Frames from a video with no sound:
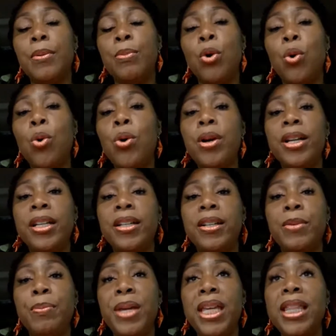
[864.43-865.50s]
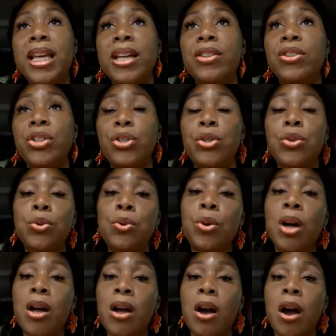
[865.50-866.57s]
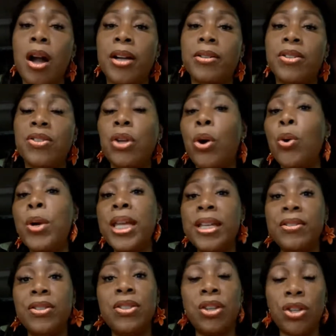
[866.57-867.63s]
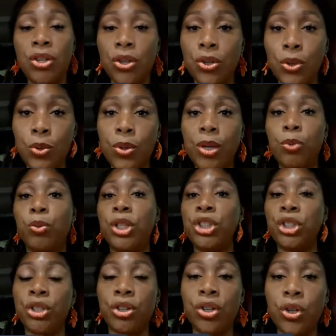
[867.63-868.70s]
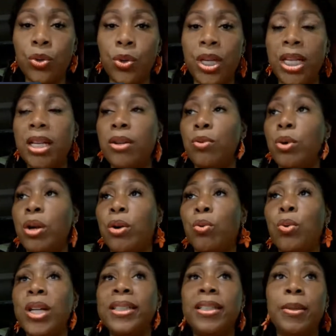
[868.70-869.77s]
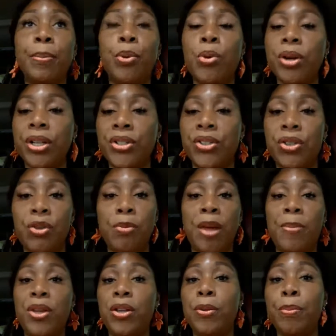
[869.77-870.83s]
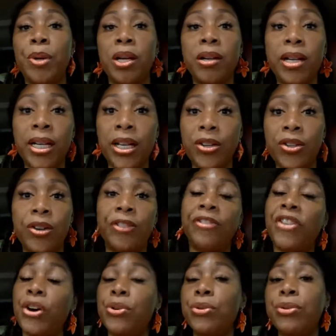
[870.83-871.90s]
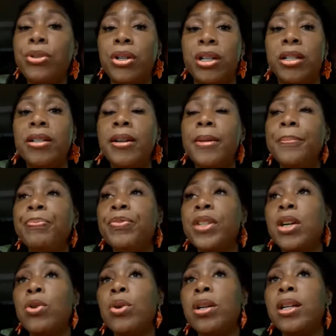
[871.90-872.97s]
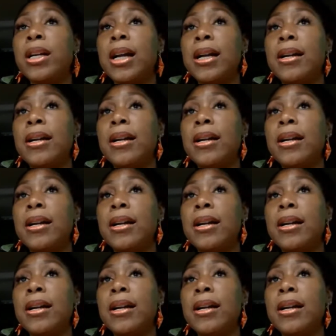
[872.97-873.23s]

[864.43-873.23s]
Or it could be that you are so into you and what you're doing, or what's important to you. Maybe you're buried in your phone, or